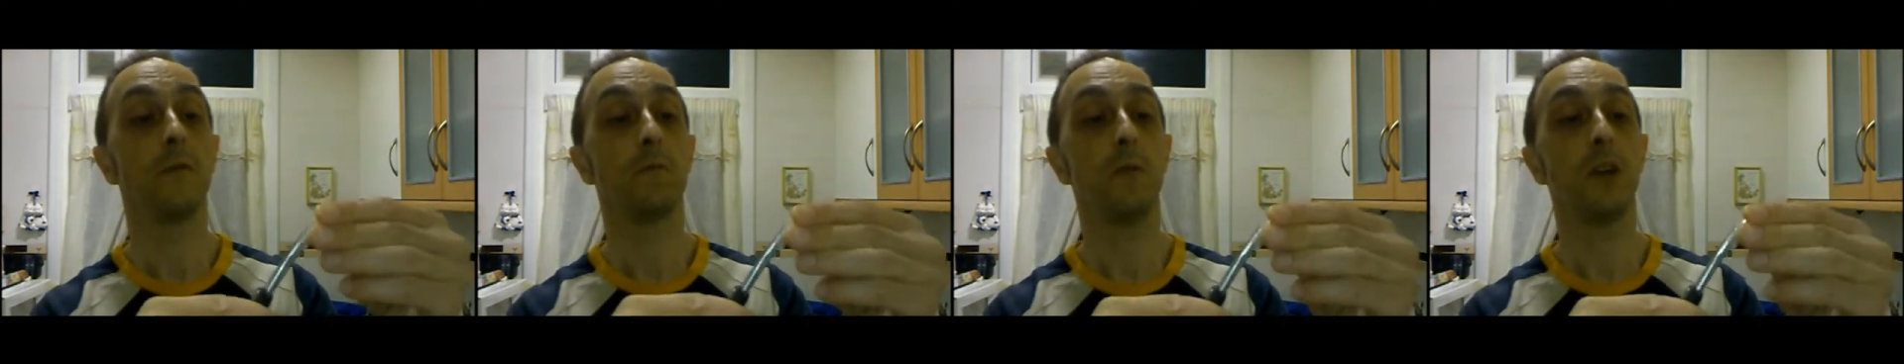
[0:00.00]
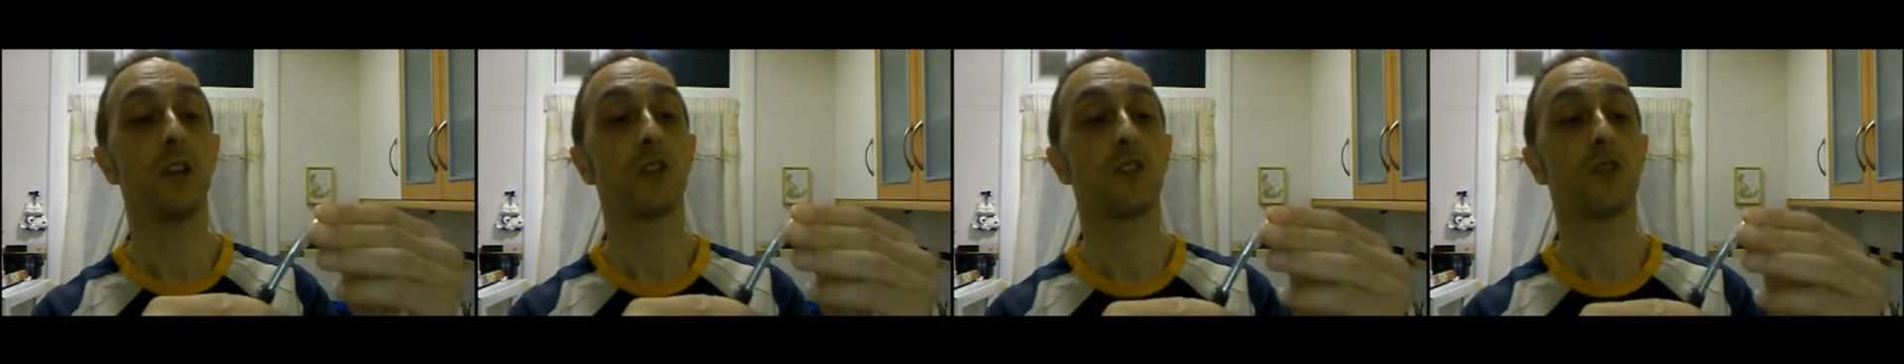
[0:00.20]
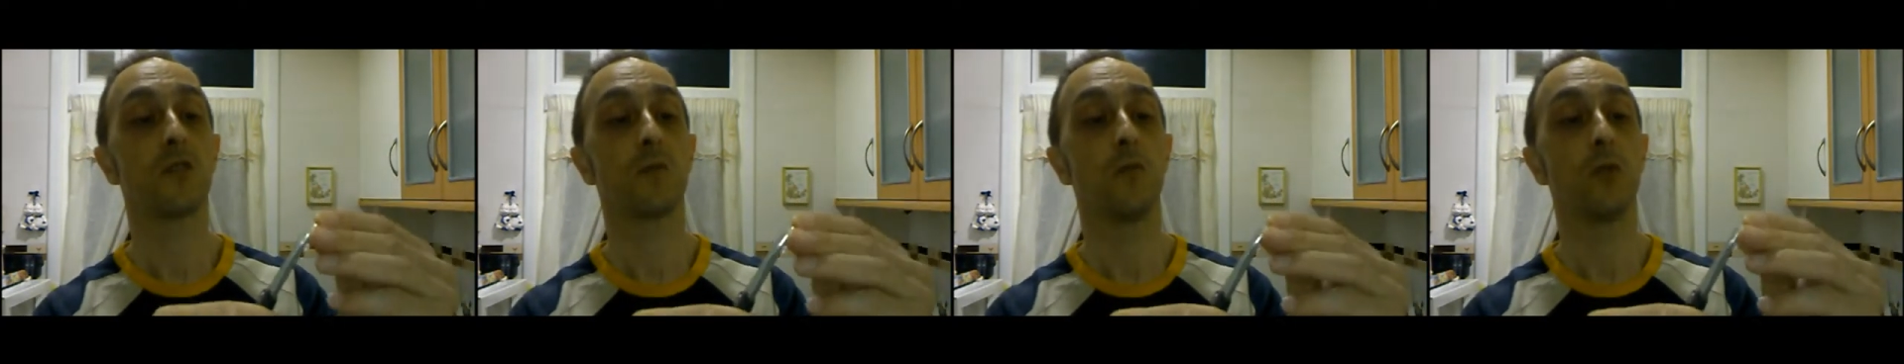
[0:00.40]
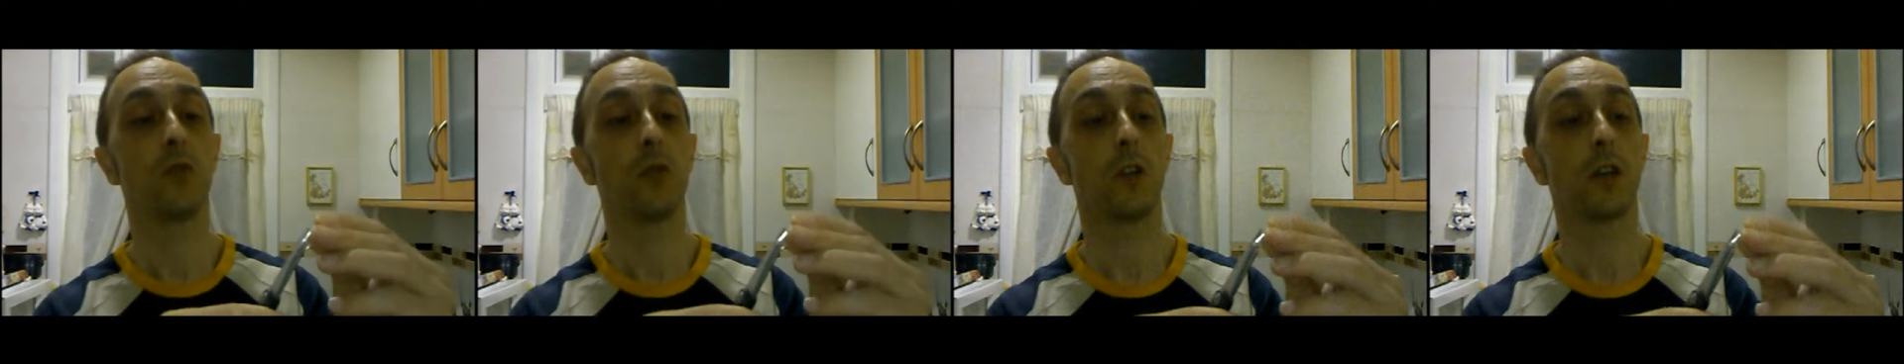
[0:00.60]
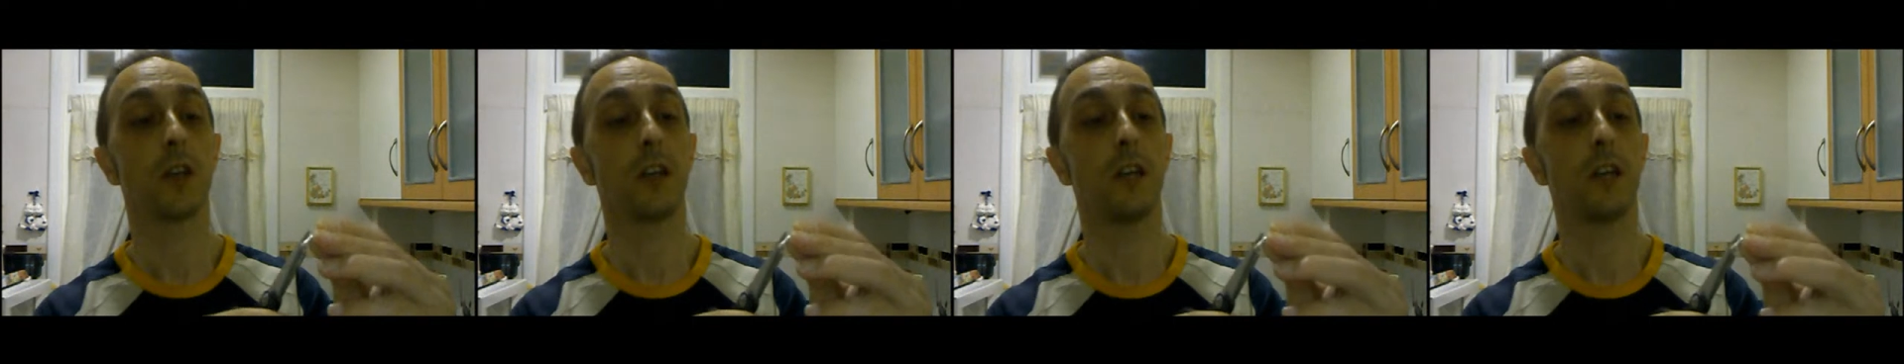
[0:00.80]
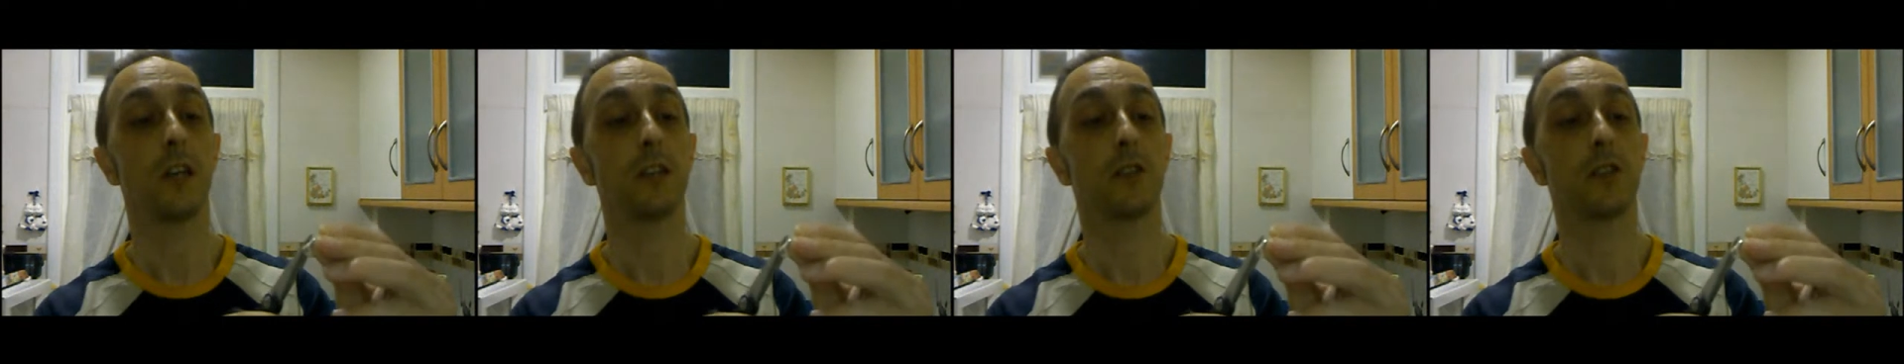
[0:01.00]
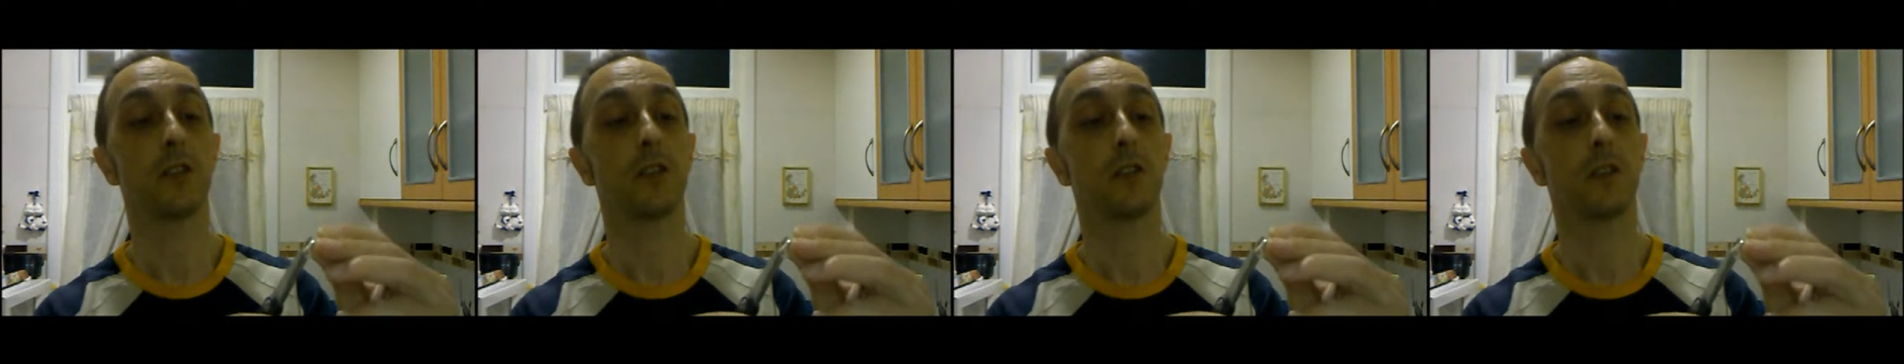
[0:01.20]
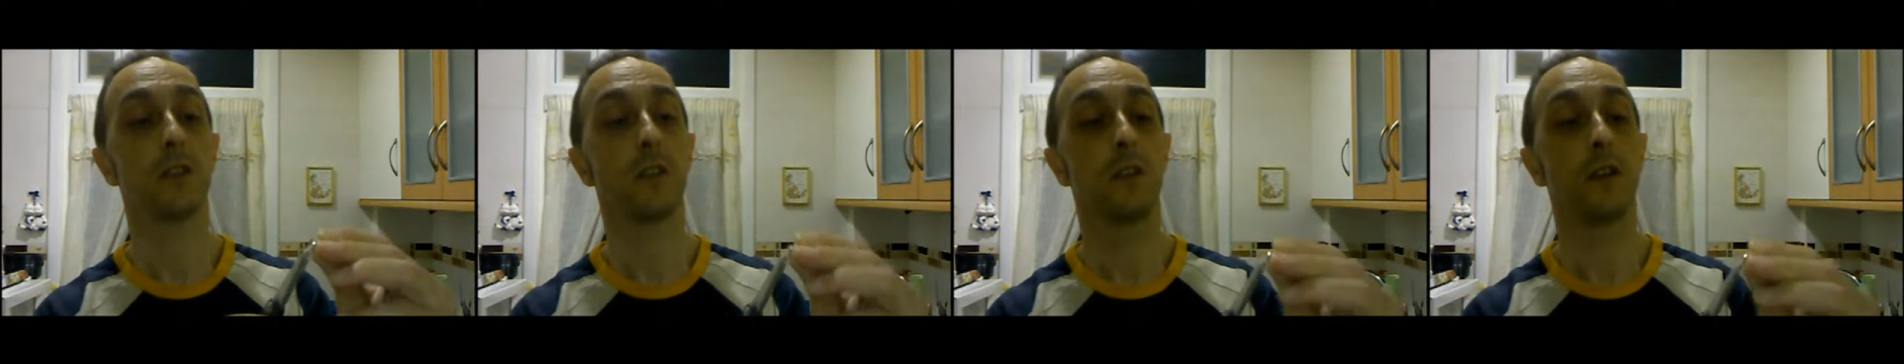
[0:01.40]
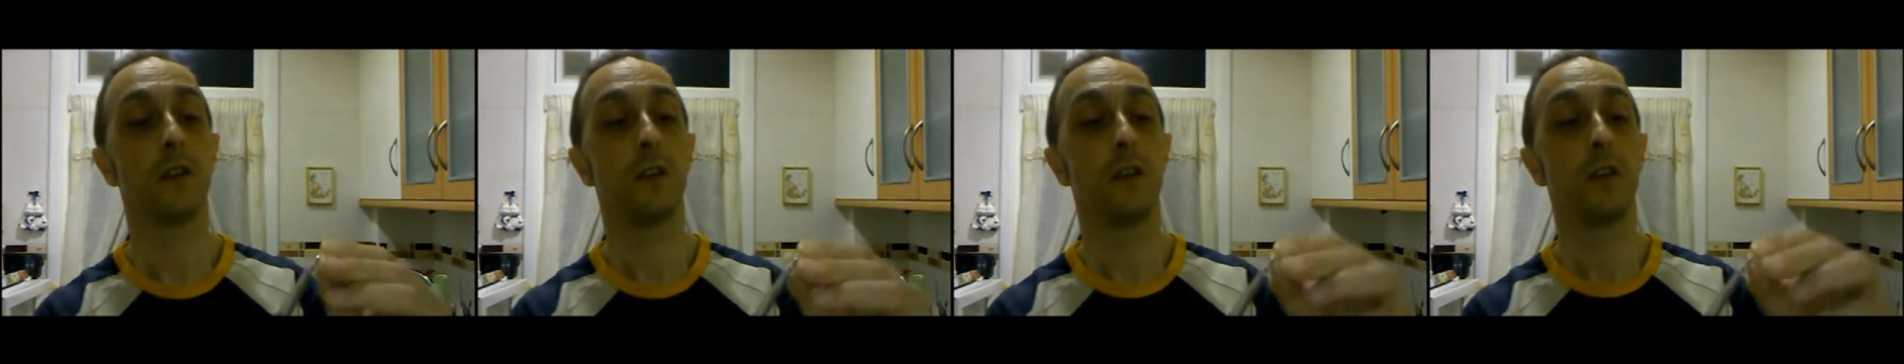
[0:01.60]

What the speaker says: much smaller cuts